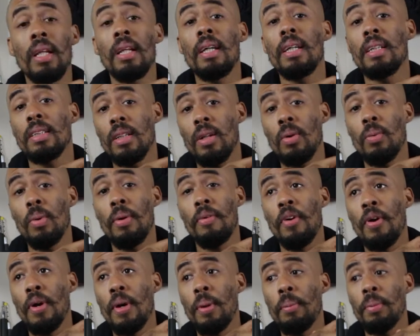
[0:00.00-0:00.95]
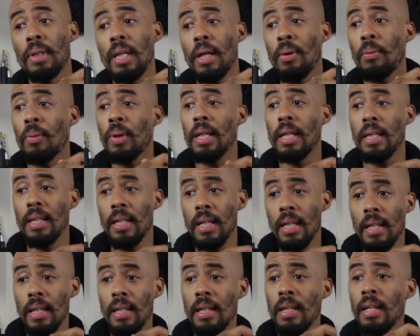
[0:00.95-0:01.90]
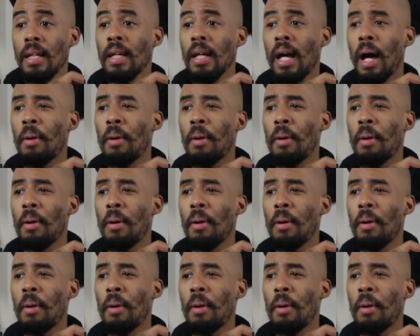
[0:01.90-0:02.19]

did something with her, but they really didn't.